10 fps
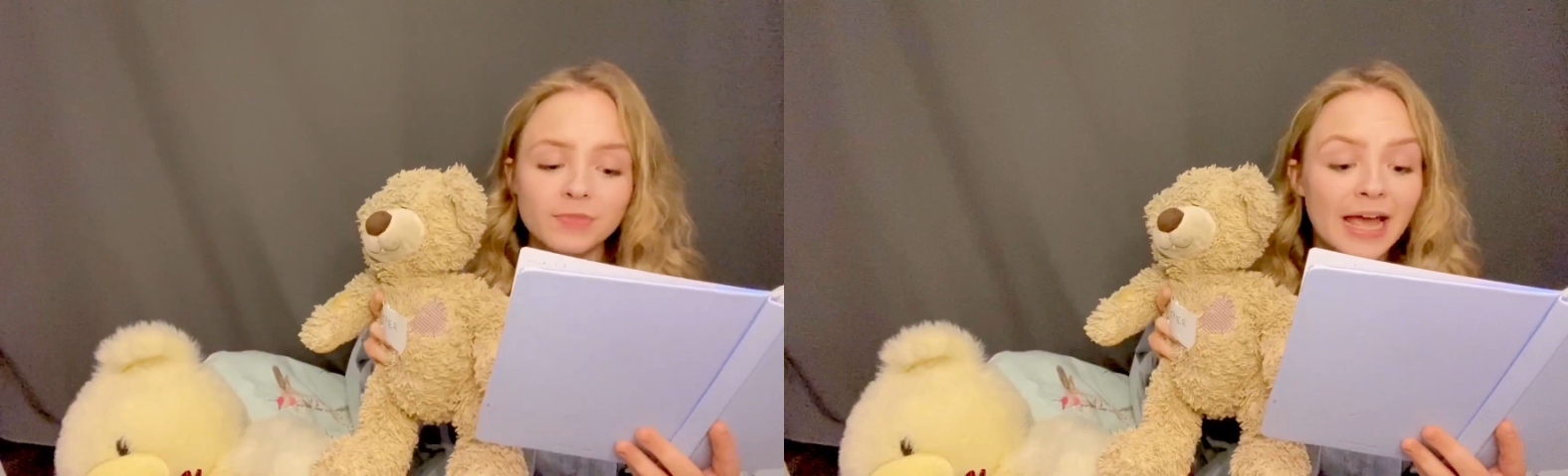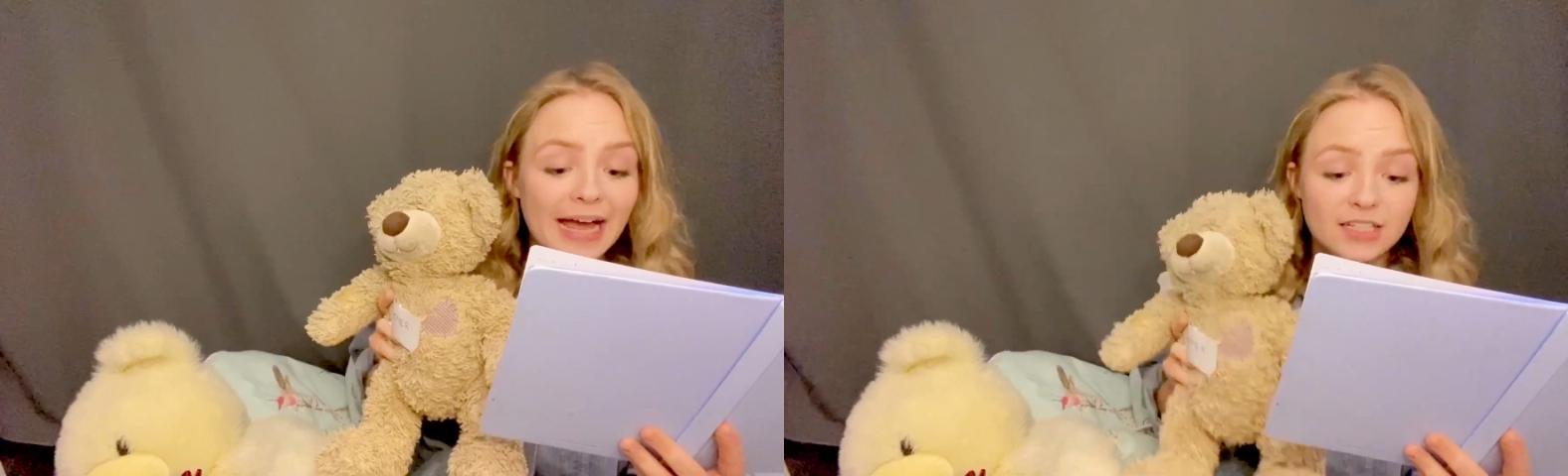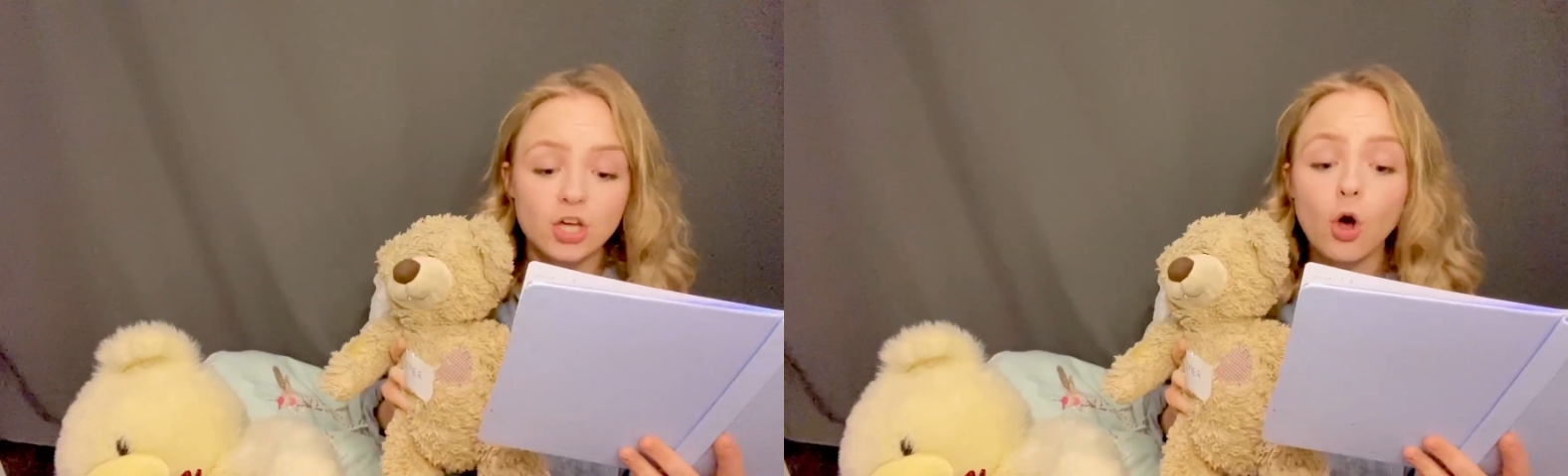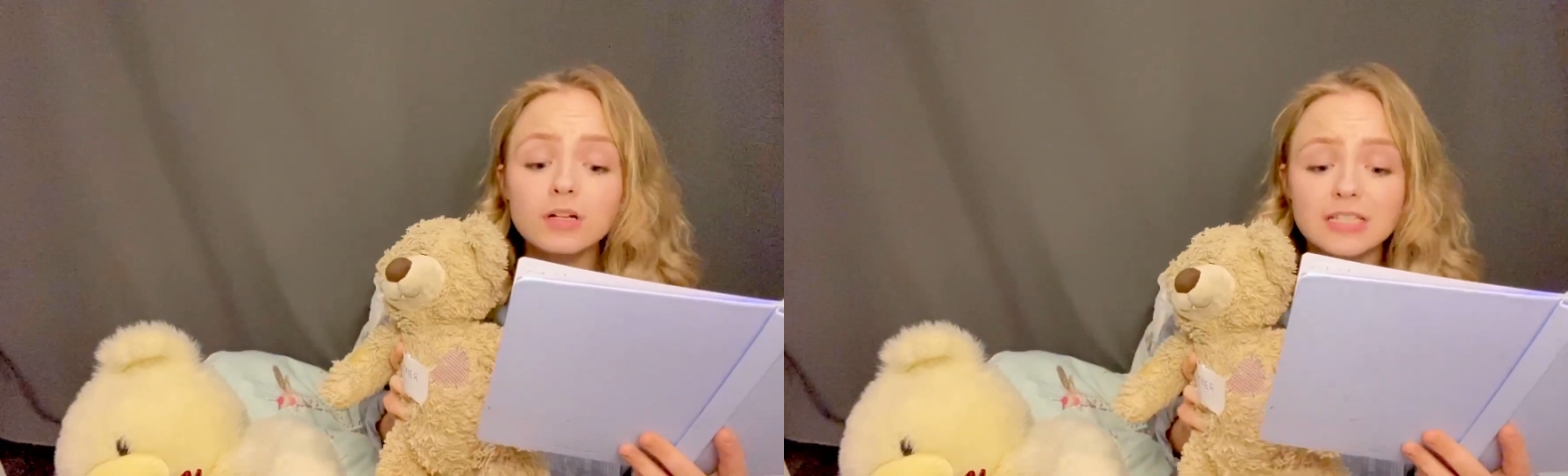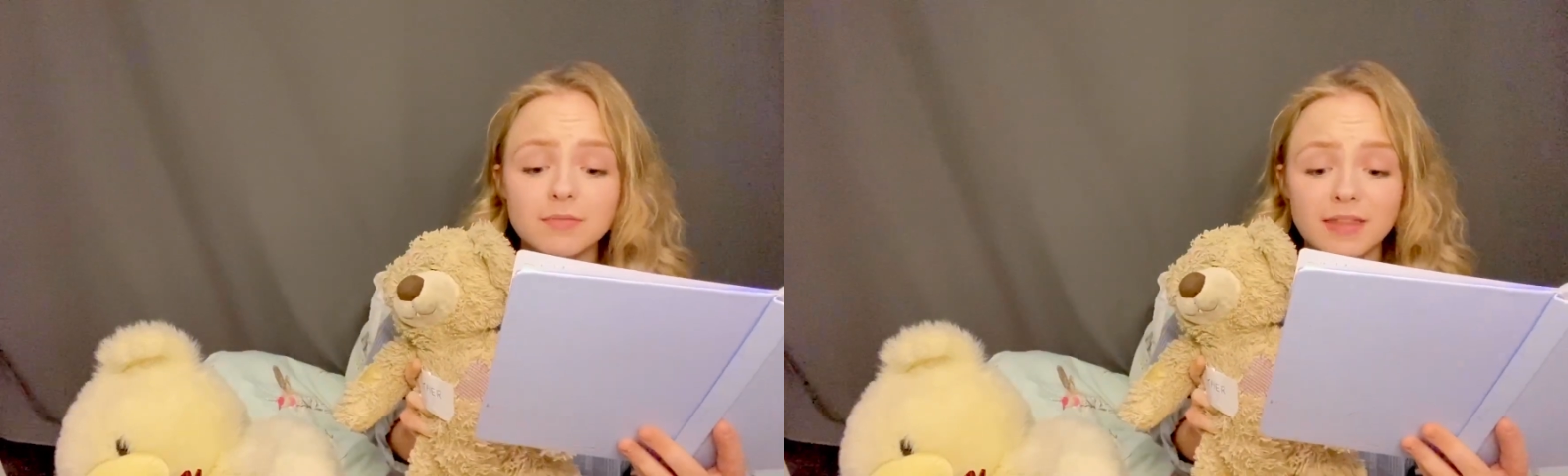and told
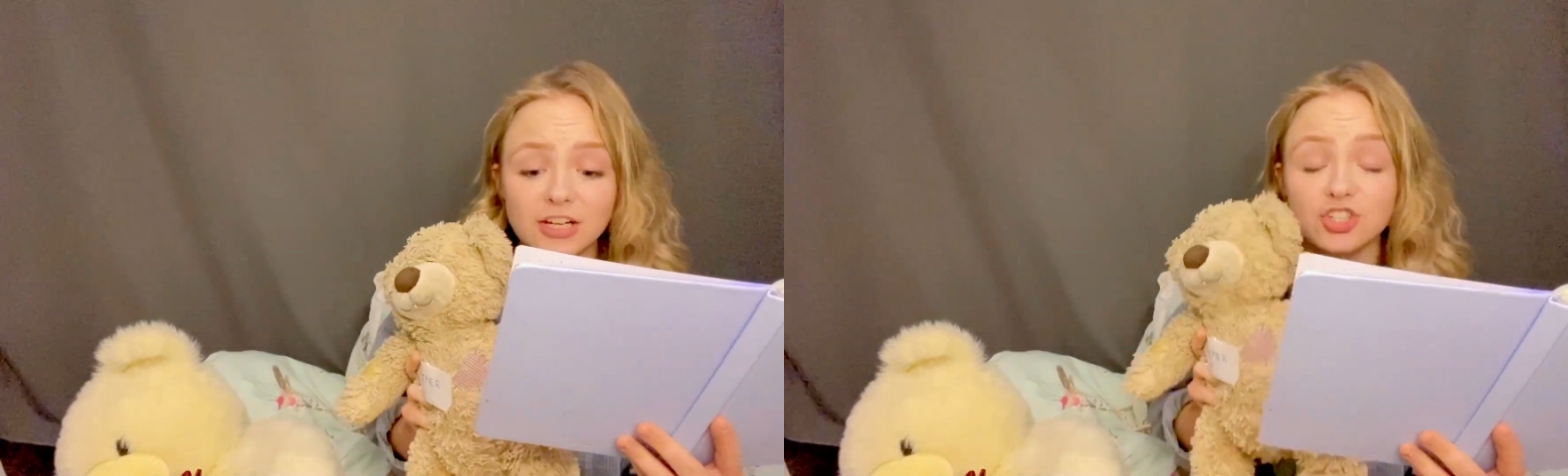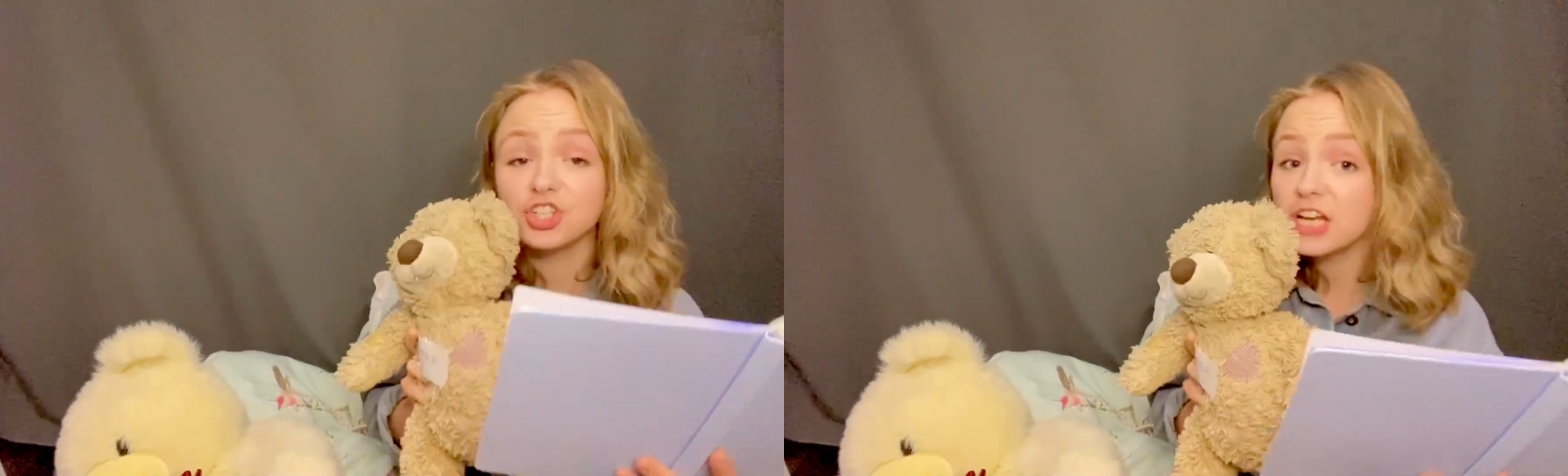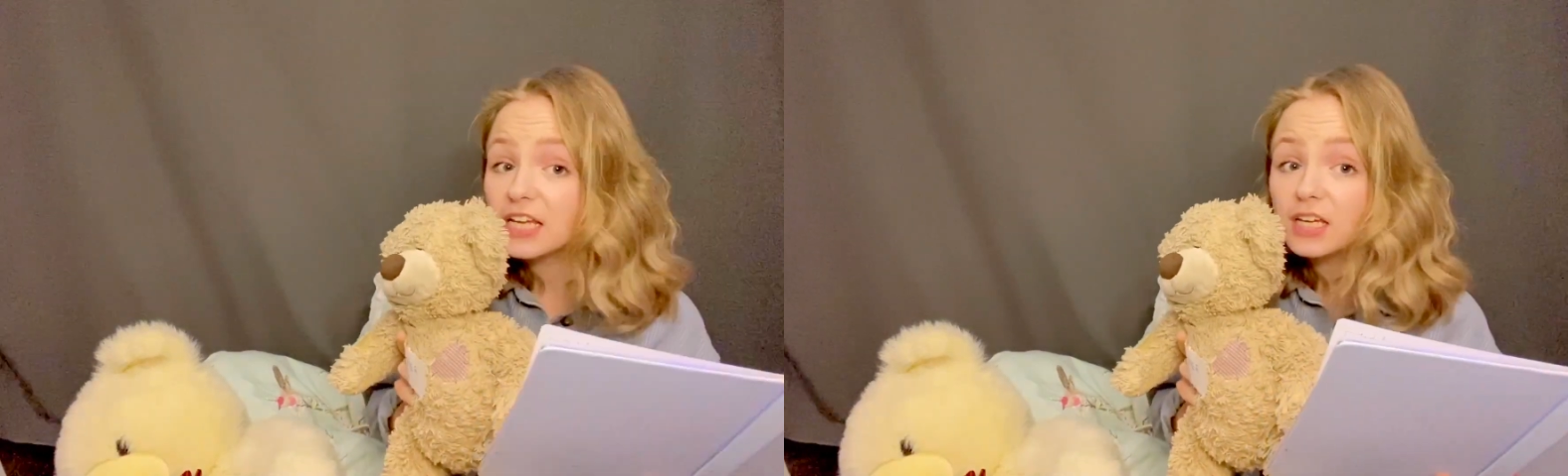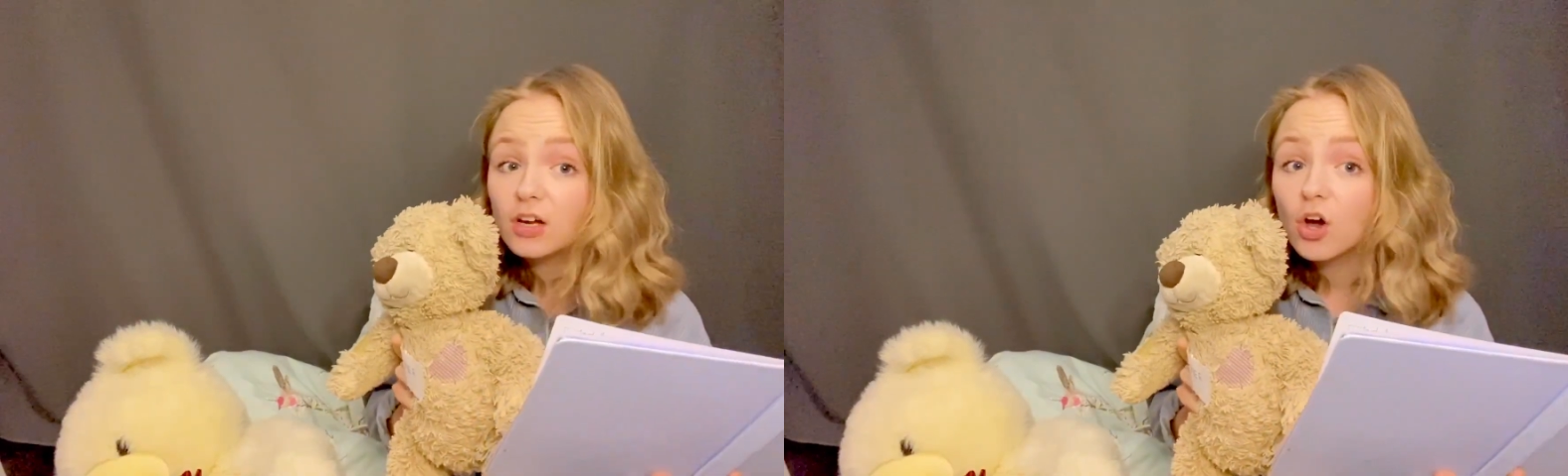him that she